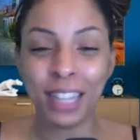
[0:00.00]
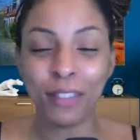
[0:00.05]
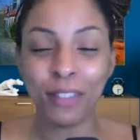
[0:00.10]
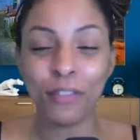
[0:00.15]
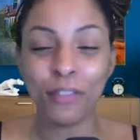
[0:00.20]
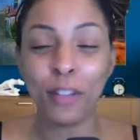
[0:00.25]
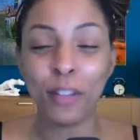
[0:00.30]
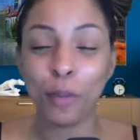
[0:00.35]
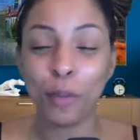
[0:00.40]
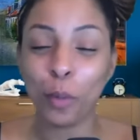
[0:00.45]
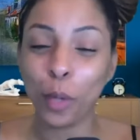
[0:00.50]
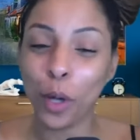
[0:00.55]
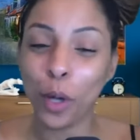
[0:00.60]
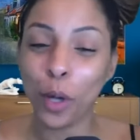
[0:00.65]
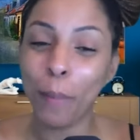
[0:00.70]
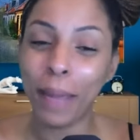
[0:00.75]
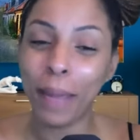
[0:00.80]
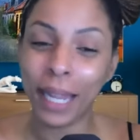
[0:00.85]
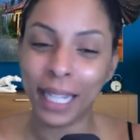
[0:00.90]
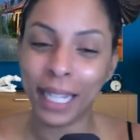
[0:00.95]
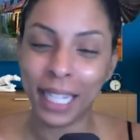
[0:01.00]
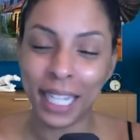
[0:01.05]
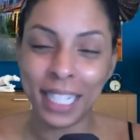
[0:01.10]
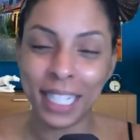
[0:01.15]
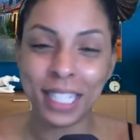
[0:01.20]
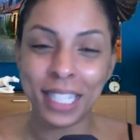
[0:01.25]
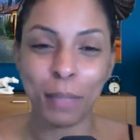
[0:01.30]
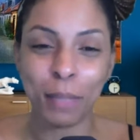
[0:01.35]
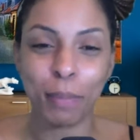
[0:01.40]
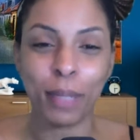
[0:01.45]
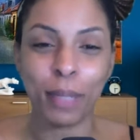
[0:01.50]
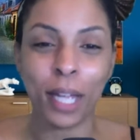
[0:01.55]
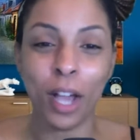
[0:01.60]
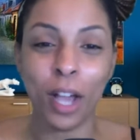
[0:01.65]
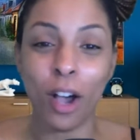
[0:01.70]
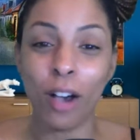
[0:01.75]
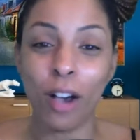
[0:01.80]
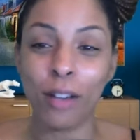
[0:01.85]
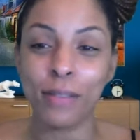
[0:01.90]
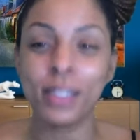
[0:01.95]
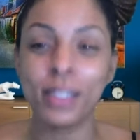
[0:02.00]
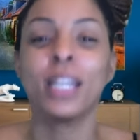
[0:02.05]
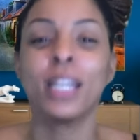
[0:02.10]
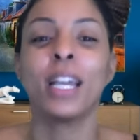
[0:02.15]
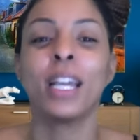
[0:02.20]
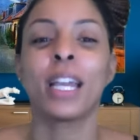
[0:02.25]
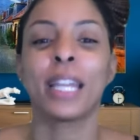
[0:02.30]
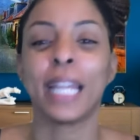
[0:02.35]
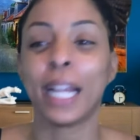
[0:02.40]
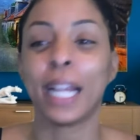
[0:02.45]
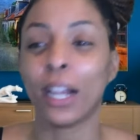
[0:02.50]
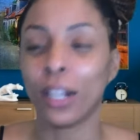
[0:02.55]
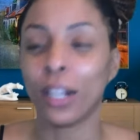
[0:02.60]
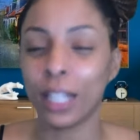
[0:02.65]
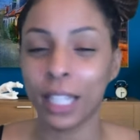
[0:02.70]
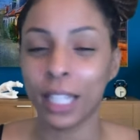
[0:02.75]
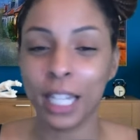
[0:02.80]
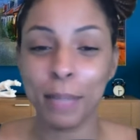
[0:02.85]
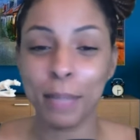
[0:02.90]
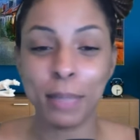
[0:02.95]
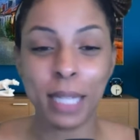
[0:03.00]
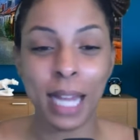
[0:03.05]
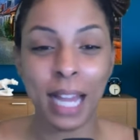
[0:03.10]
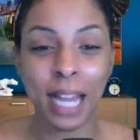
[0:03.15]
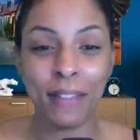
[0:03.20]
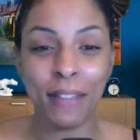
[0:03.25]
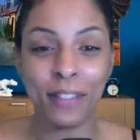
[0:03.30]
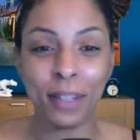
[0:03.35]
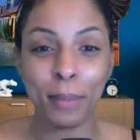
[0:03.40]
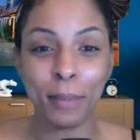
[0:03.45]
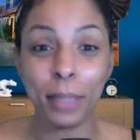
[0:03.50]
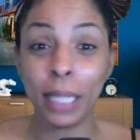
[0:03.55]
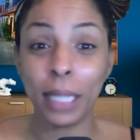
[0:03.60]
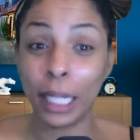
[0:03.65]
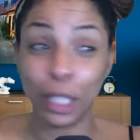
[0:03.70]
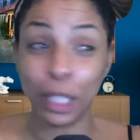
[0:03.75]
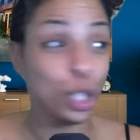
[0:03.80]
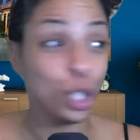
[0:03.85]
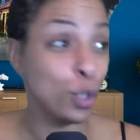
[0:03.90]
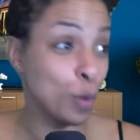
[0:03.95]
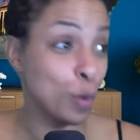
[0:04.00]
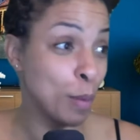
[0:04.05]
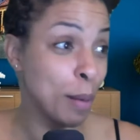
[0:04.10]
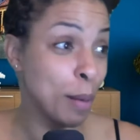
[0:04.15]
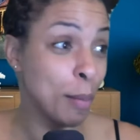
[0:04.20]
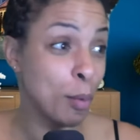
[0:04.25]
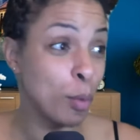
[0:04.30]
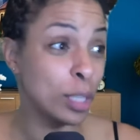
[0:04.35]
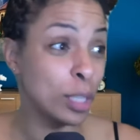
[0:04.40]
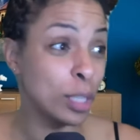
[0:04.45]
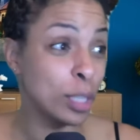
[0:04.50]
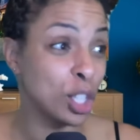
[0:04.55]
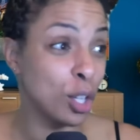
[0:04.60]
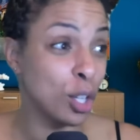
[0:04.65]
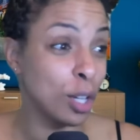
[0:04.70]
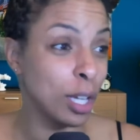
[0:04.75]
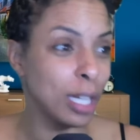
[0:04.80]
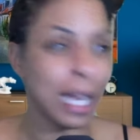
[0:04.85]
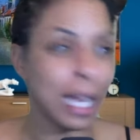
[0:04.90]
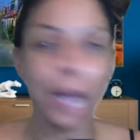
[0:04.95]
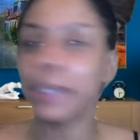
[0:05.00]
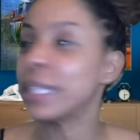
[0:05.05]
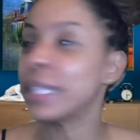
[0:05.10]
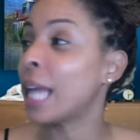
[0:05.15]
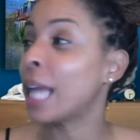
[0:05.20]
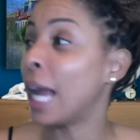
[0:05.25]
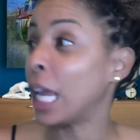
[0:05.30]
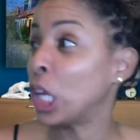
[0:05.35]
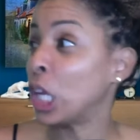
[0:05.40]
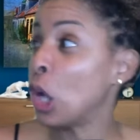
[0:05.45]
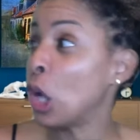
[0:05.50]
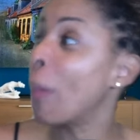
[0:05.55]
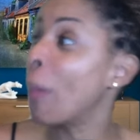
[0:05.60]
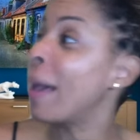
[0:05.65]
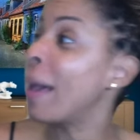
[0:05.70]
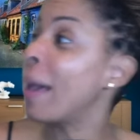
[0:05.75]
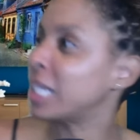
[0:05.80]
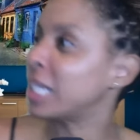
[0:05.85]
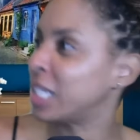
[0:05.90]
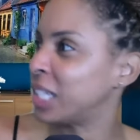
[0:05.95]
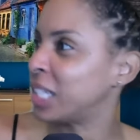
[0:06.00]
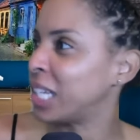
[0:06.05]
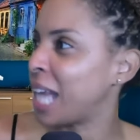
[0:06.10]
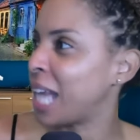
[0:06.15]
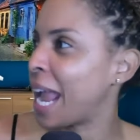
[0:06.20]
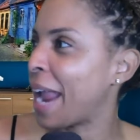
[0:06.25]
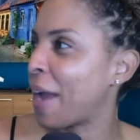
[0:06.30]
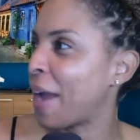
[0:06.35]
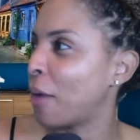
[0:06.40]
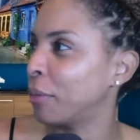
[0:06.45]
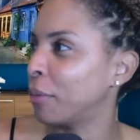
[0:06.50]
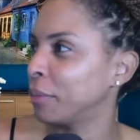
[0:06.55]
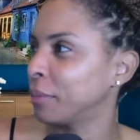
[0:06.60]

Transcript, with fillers: Fever were going to make it into the playoffs. Carolyn keeps laughing at me like, do you remember what you're... And I was like, you better sit down.